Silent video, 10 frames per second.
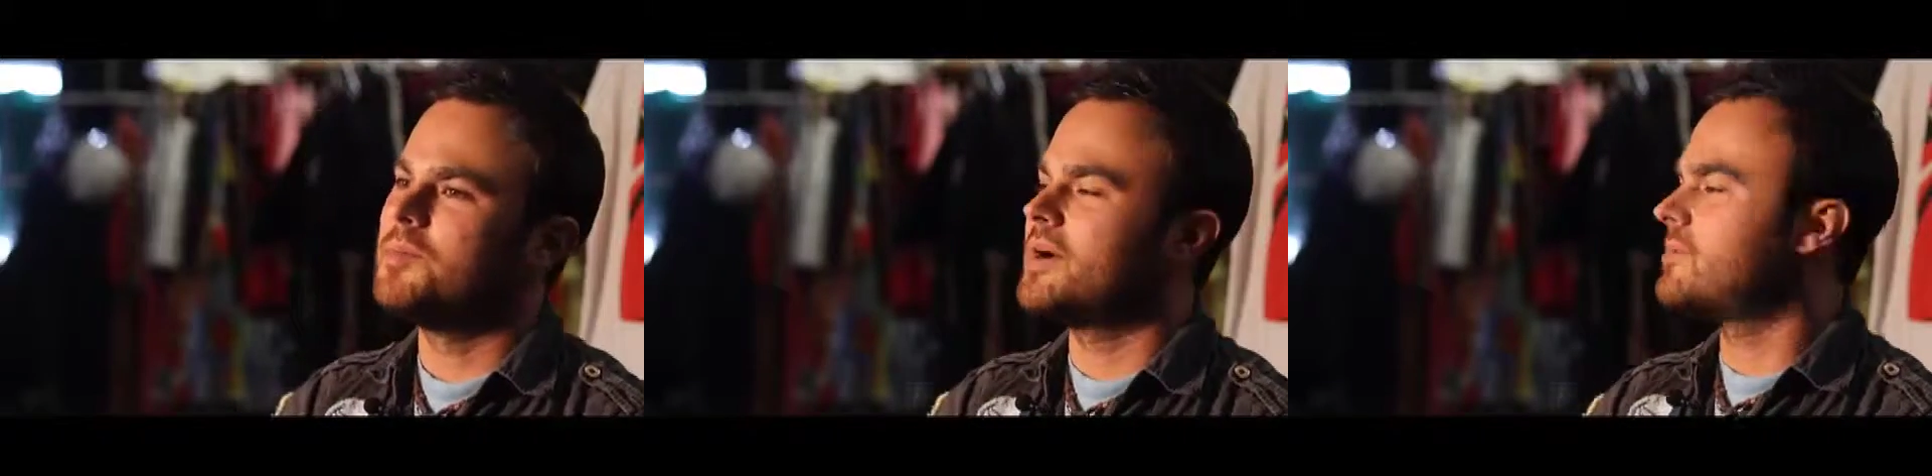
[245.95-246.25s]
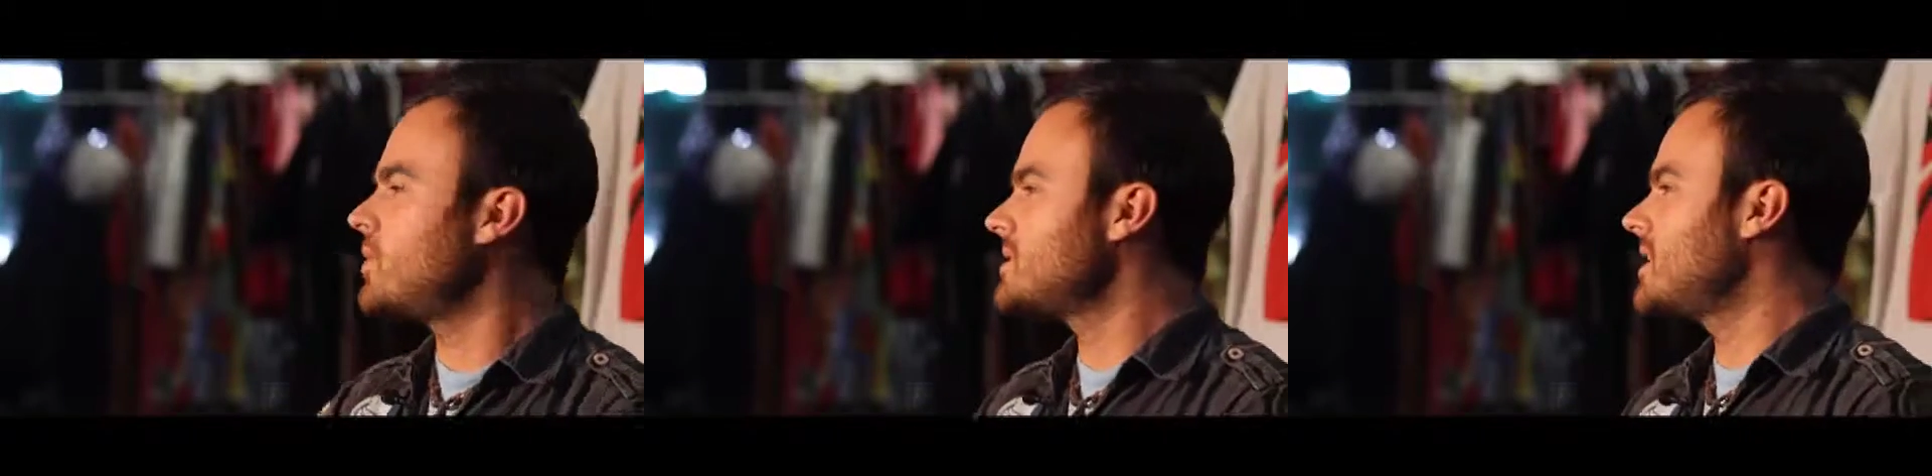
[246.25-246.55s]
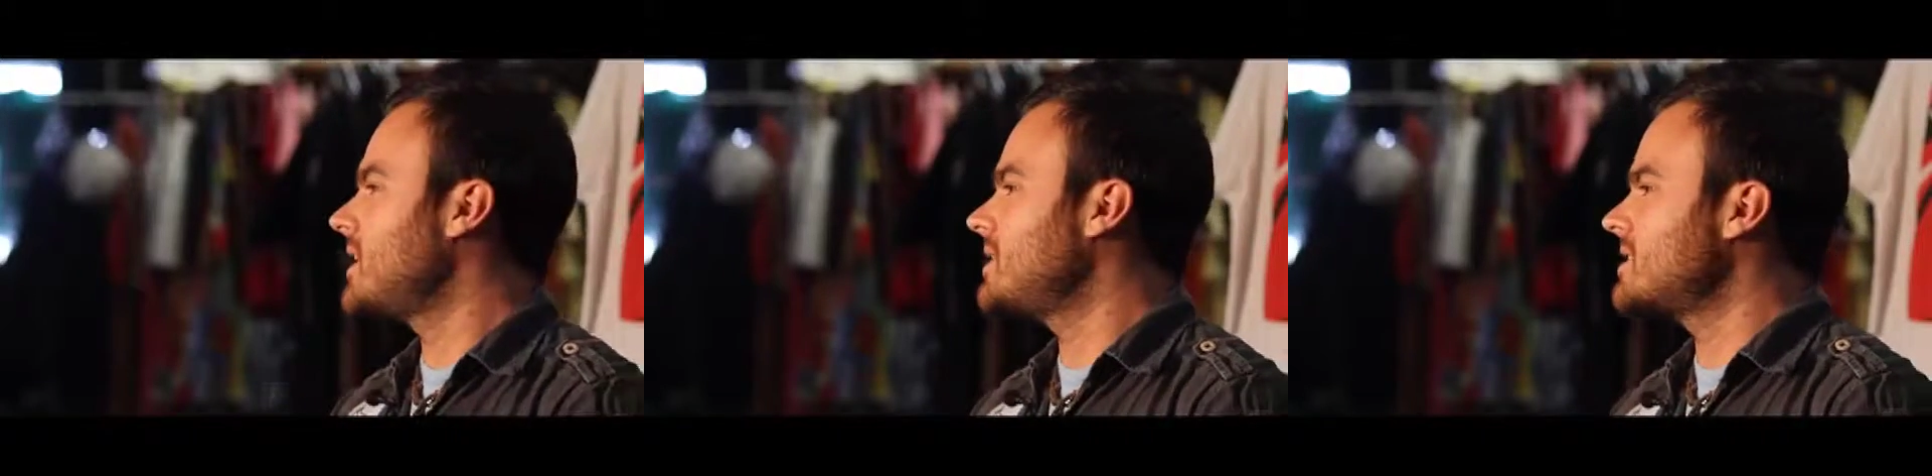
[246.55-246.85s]
But
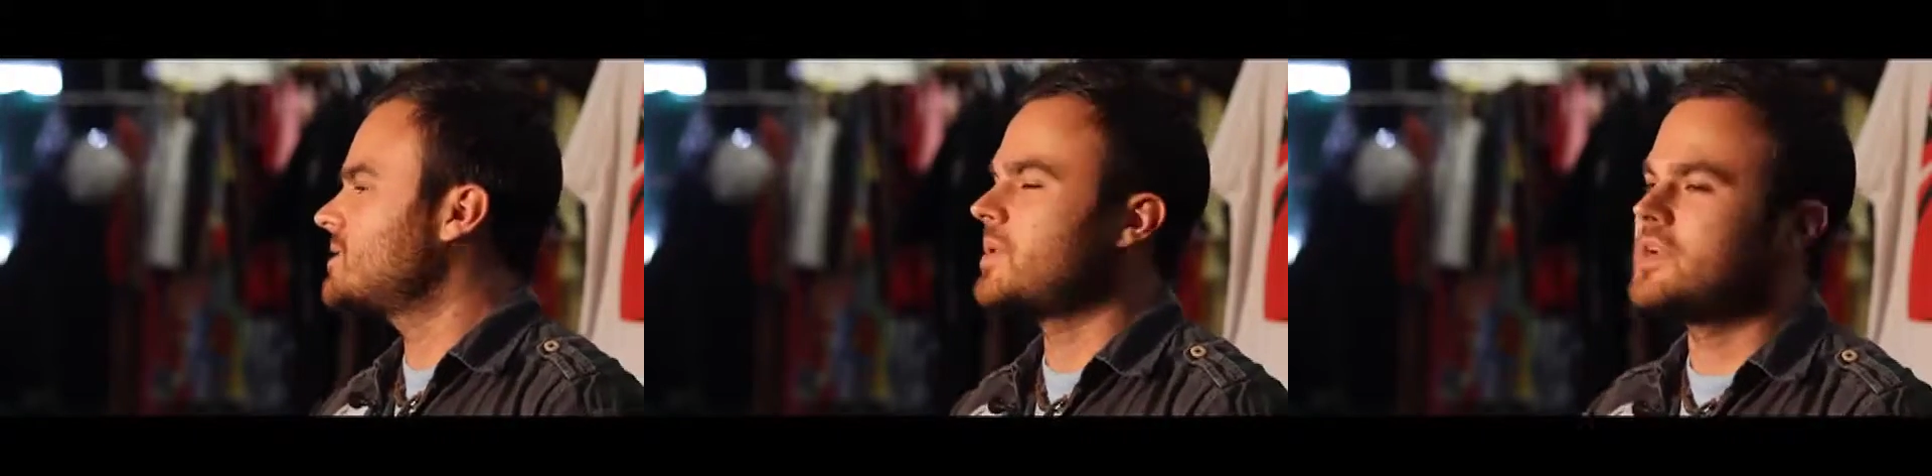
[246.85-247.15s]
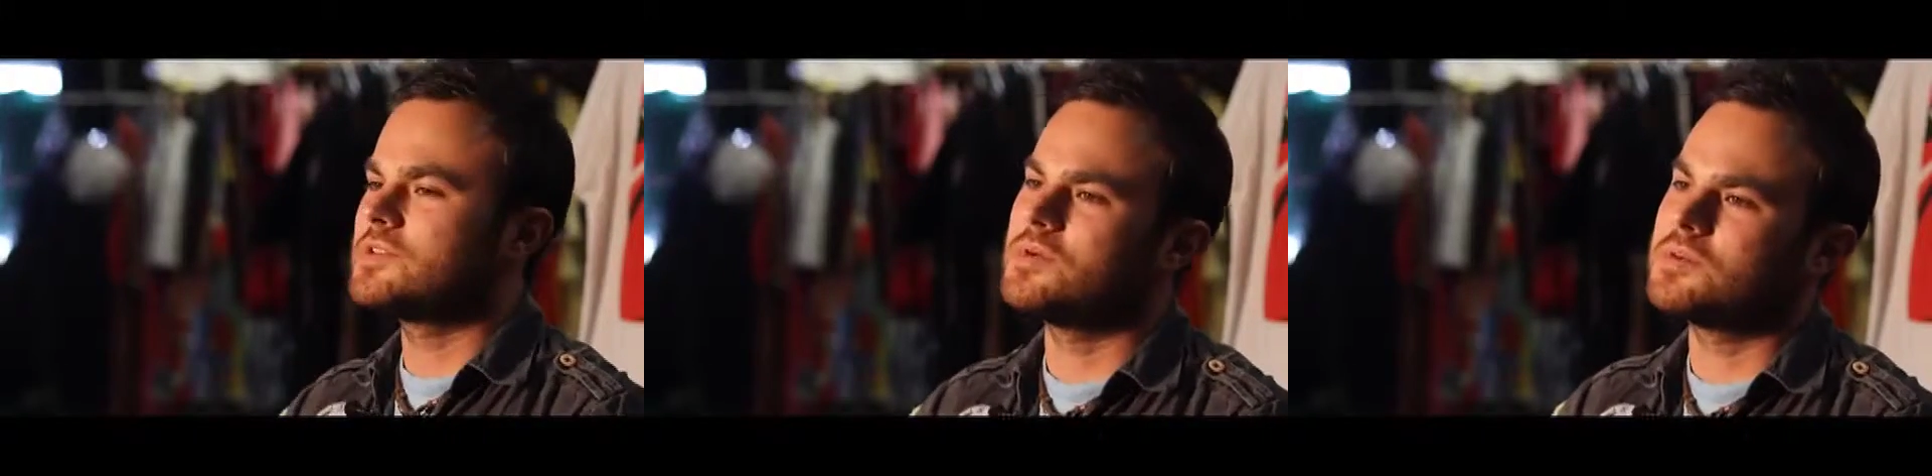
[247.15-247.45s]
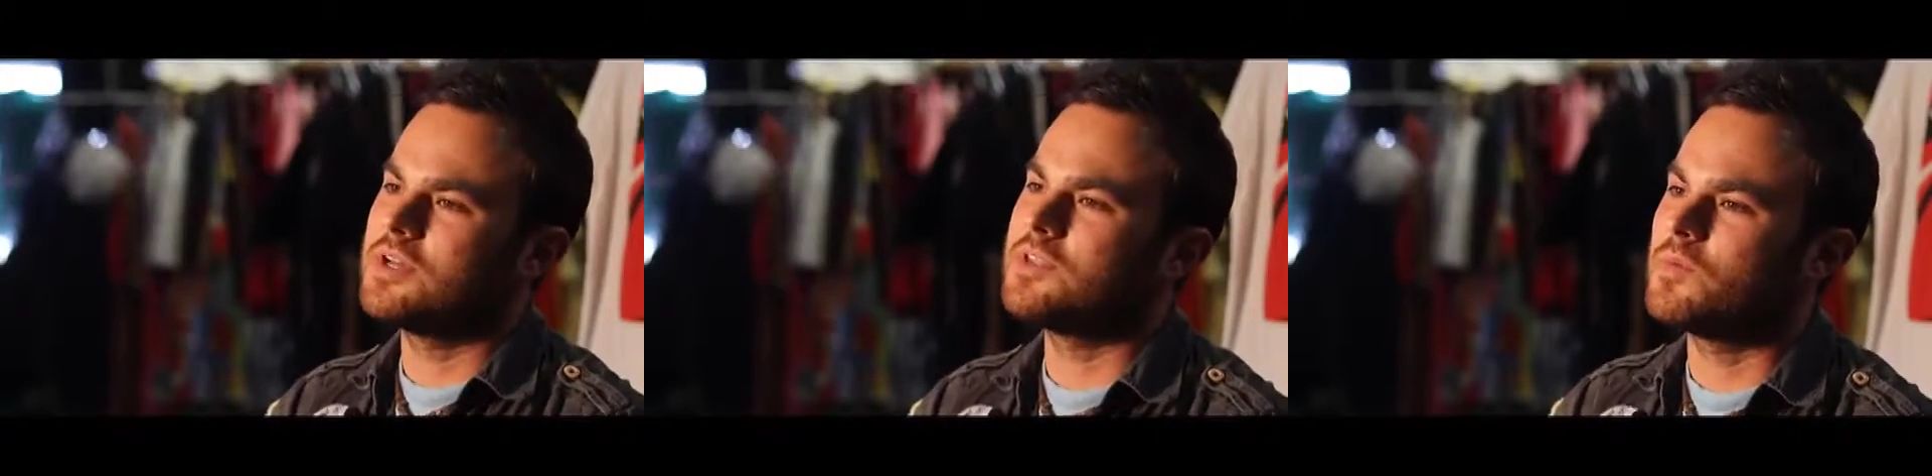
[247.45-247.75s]
once they got to experience what
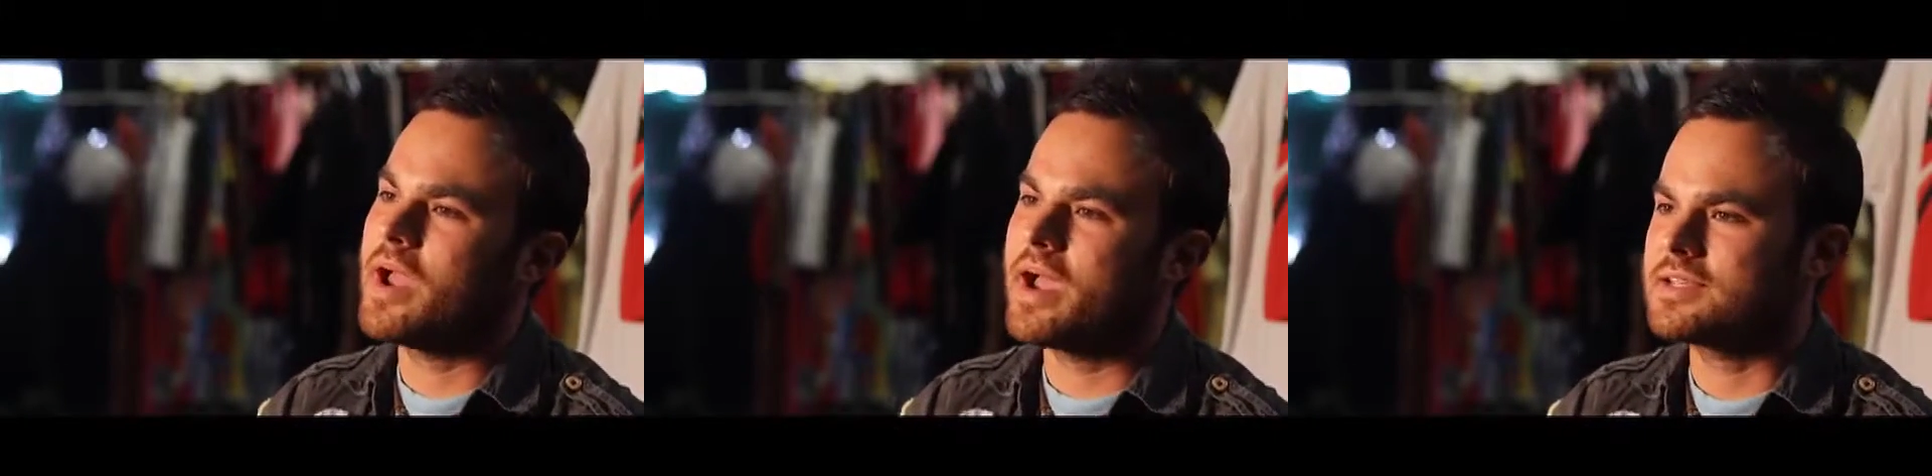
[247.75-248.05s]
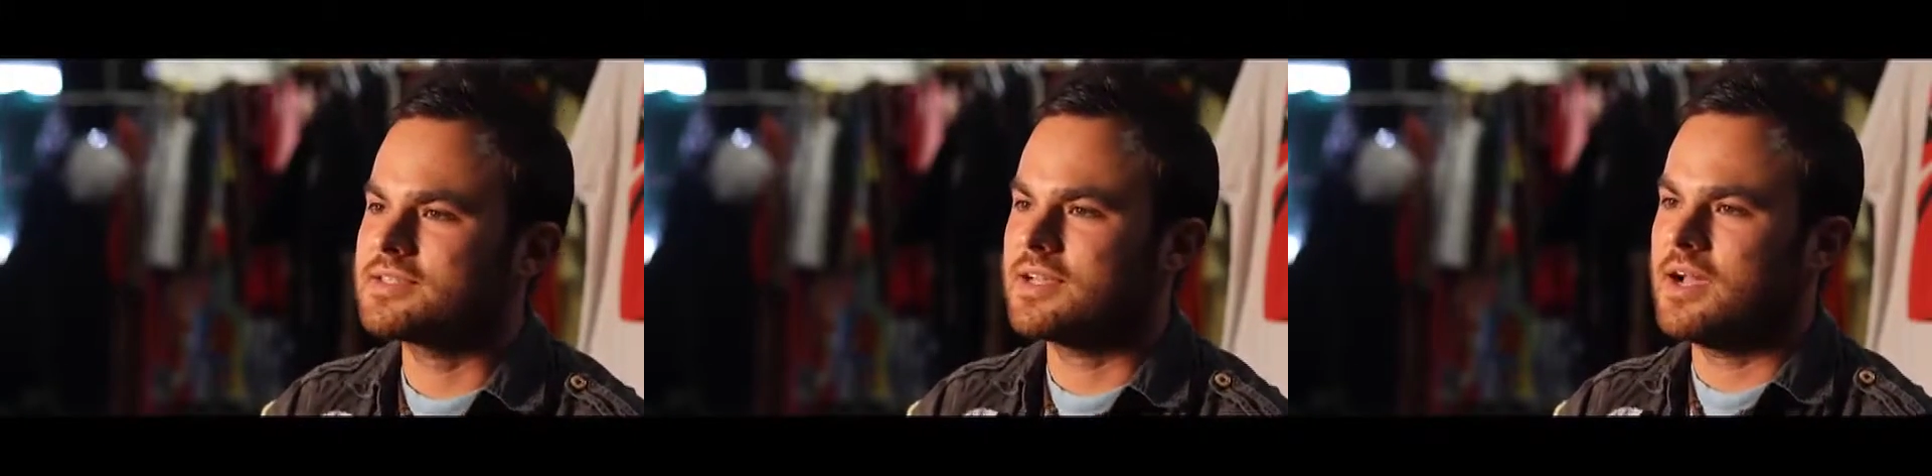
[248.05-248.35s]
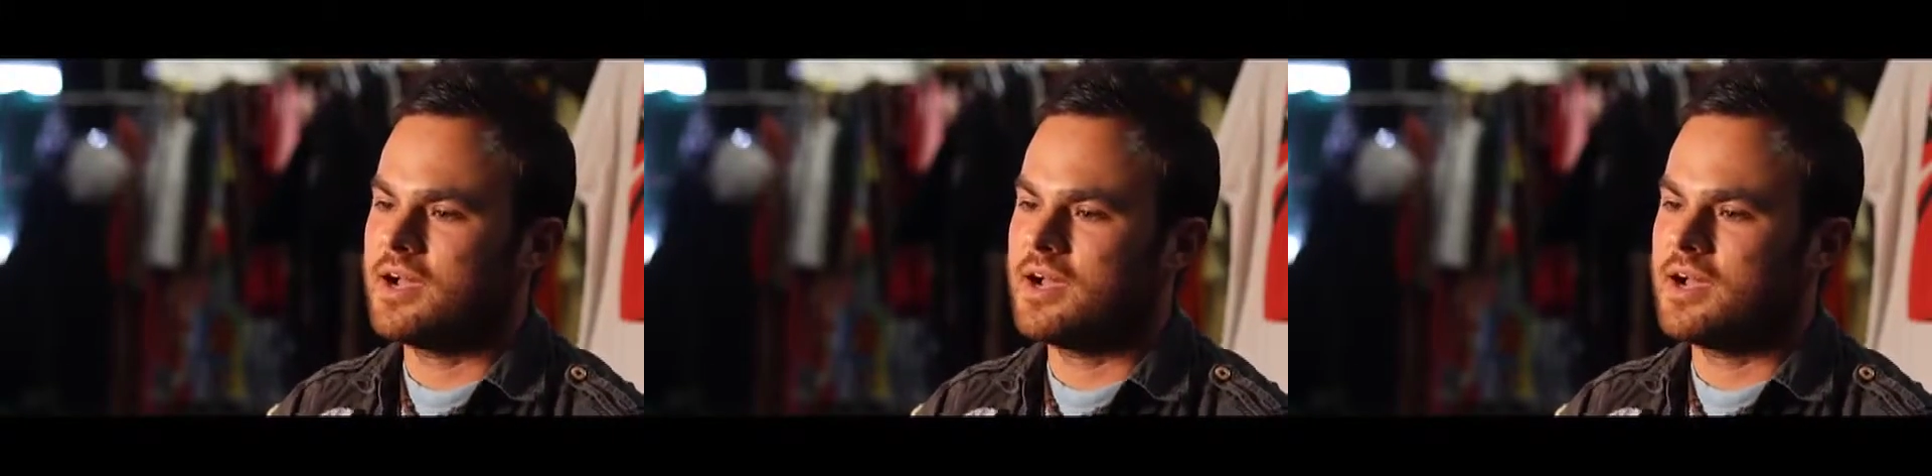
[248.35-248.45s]
was on the racks,